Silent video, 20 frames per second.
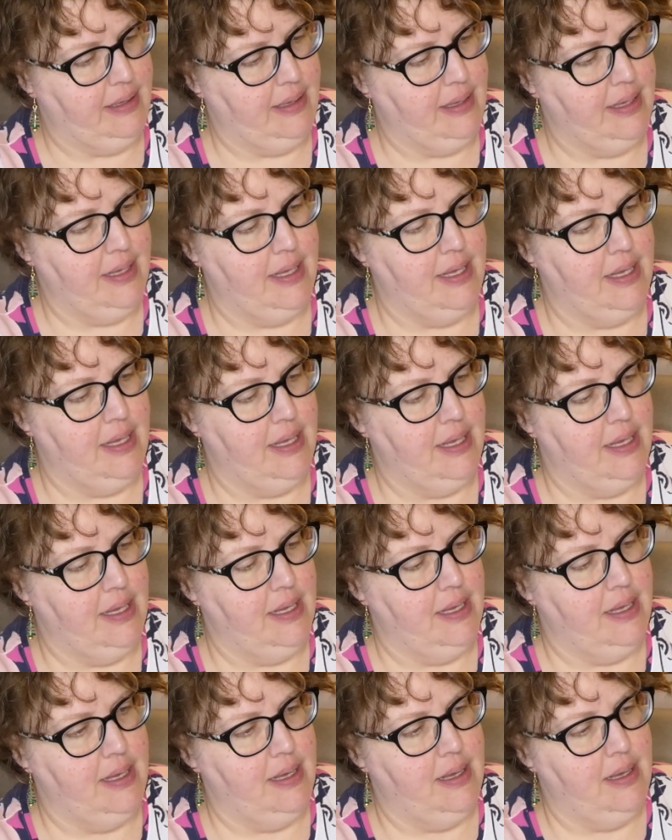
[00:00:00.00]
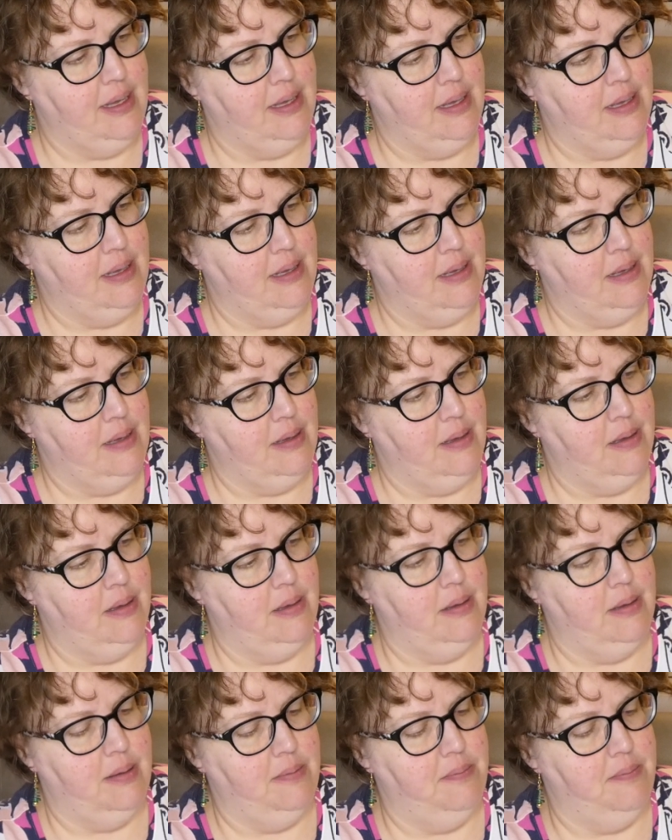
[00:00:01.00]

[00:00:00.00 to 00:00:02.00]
Nobody speaks.